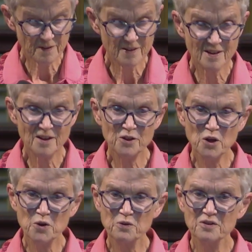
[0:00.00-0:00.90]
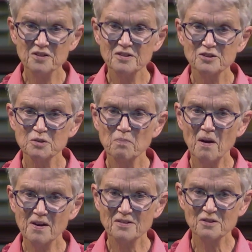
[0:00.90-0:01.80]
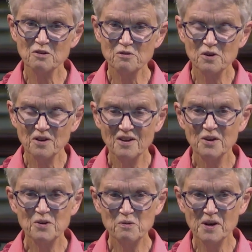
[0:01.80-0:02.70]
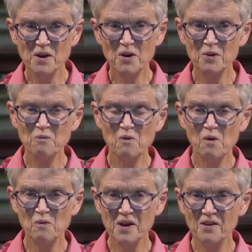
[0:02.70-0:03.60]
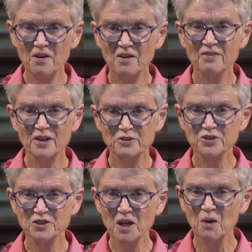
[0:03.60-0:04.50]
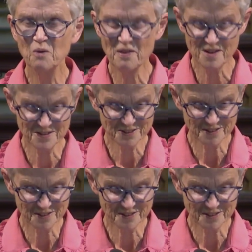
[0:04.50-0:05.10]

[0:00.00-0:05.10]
and know that in spite of who we are and what we are, they'll stick with us